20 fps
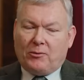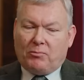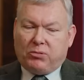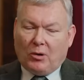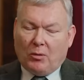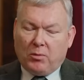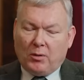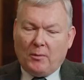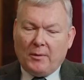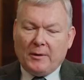
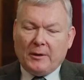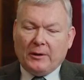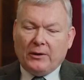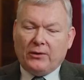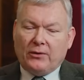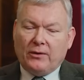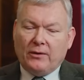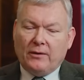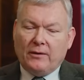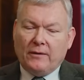problem
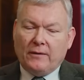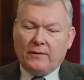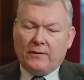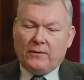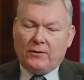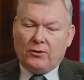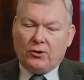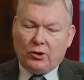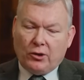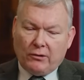is
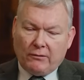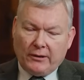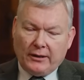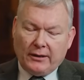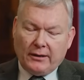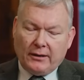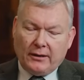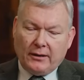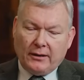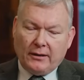
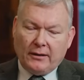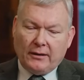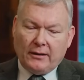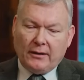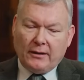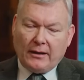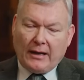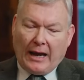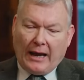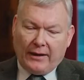Turing
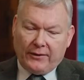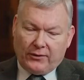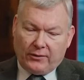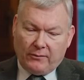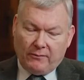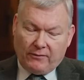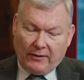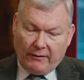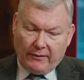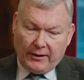had
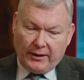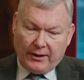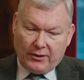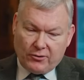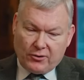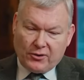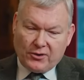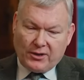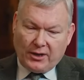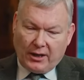some very
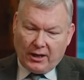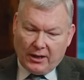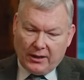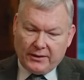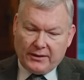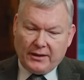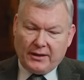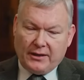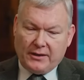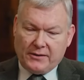interesting
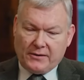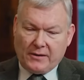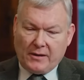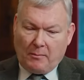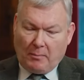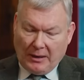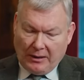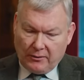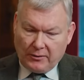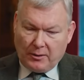ideas
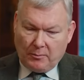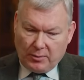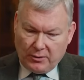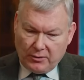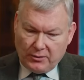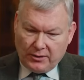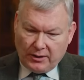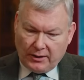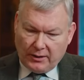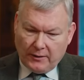about
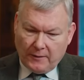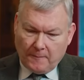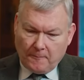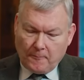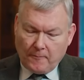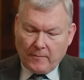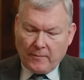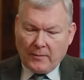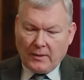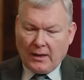computing,
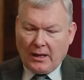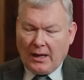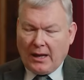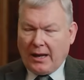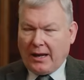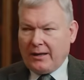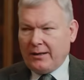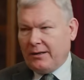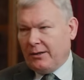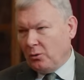
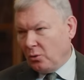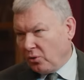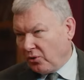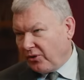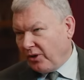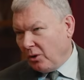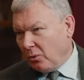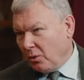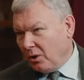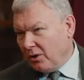and he
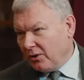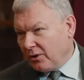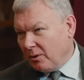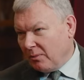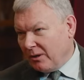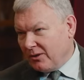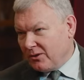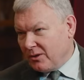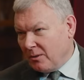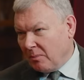also worked at
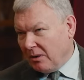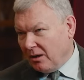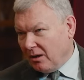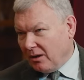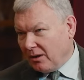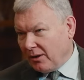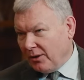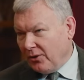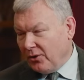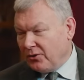Bletchley
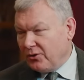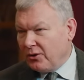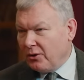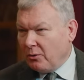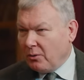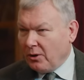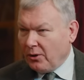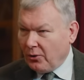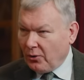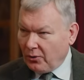Park, and the
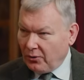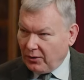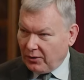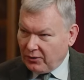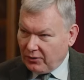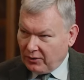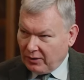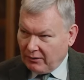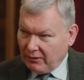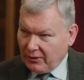two are not
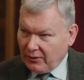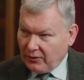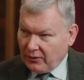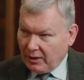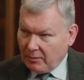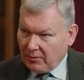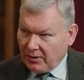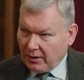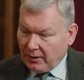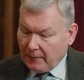necessarily the
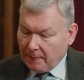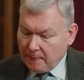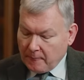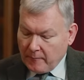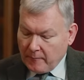same thing.